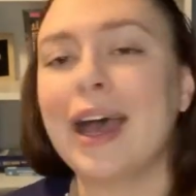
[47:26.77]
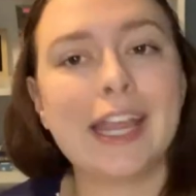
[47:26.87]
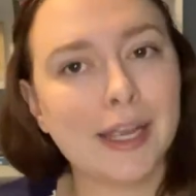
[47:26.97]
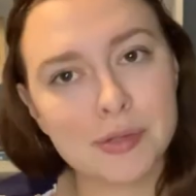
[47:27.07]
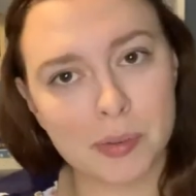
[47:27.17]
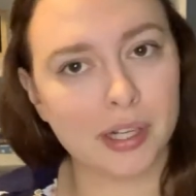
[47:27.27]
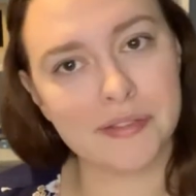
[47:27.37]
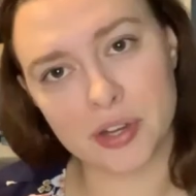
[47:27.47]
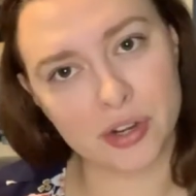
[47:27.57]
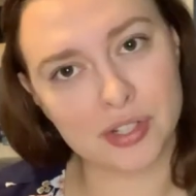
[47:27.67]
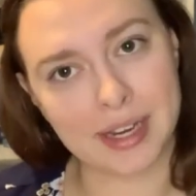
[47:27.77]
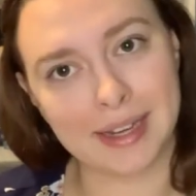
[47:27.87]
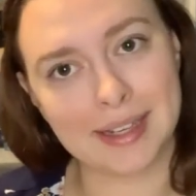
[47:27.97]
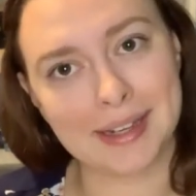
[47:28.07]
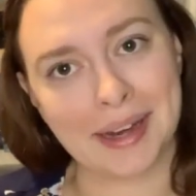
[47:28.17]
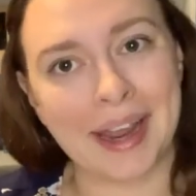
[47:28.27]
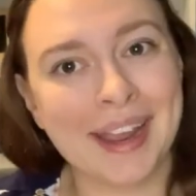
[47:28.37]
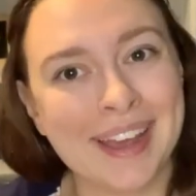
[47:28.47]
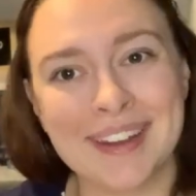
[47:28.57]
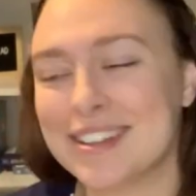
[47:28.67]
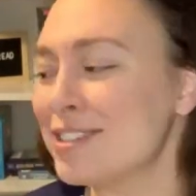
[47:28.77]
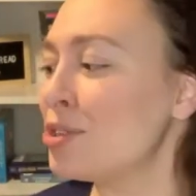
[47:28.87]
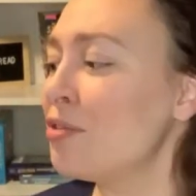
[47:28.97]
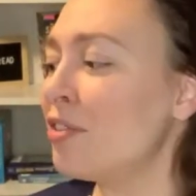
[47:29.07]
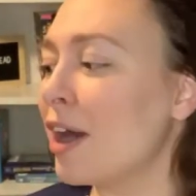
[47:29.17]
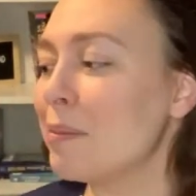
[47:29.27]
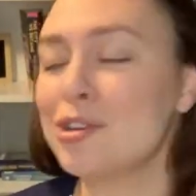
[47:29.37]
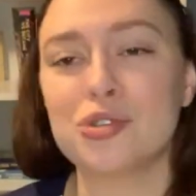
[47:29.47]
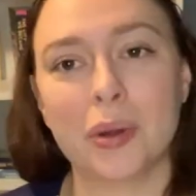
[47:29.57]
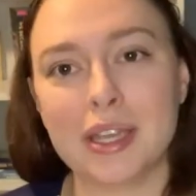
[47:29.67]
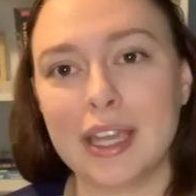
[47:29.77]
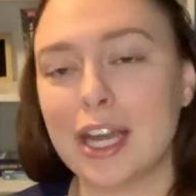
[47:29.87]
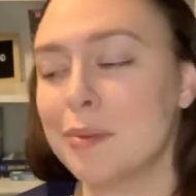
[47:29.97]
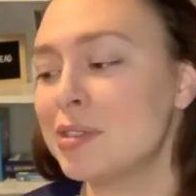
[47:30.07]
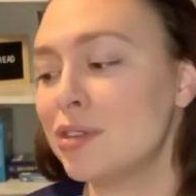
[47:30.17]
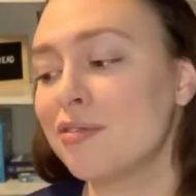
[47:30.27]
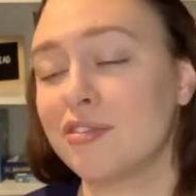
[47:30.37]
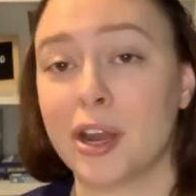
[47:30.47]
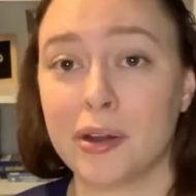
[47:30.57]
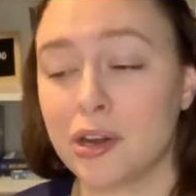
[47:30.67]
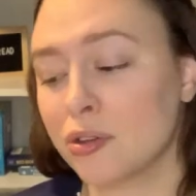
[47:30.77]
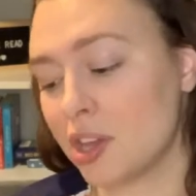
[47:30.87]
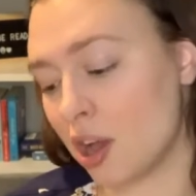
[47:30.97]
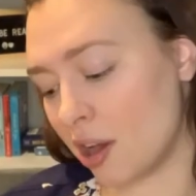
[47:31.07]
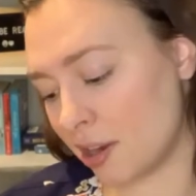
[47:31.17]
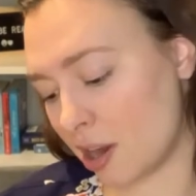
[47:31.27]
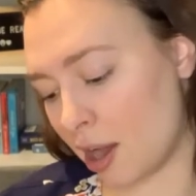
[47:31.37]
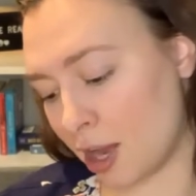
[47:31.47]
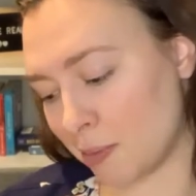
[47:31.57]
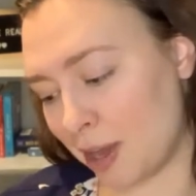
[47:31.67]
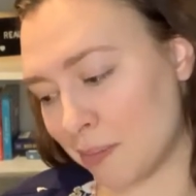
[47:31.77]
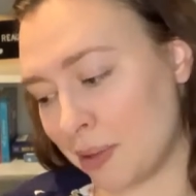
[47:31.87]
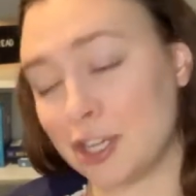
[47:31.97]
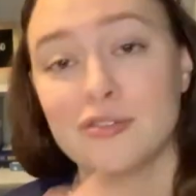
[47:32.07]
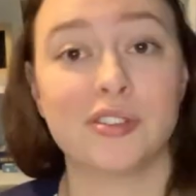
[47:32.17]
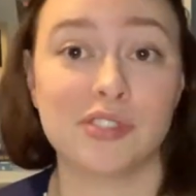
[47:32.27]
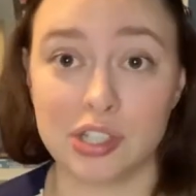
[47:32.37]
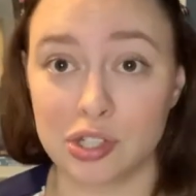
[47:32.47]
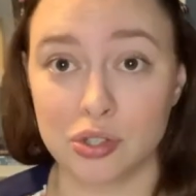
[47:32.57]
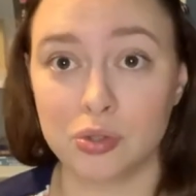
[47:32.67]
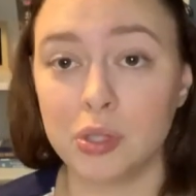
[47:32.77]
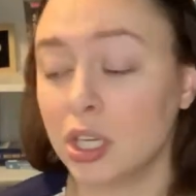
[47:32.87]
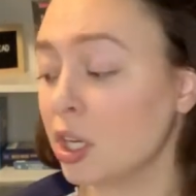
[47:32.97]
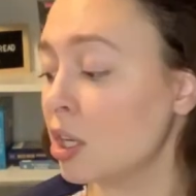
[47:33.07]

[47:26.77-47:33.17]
I am smart enough to understand it and so far I'm enjoying it. I'm still very early on. I'm at page 52.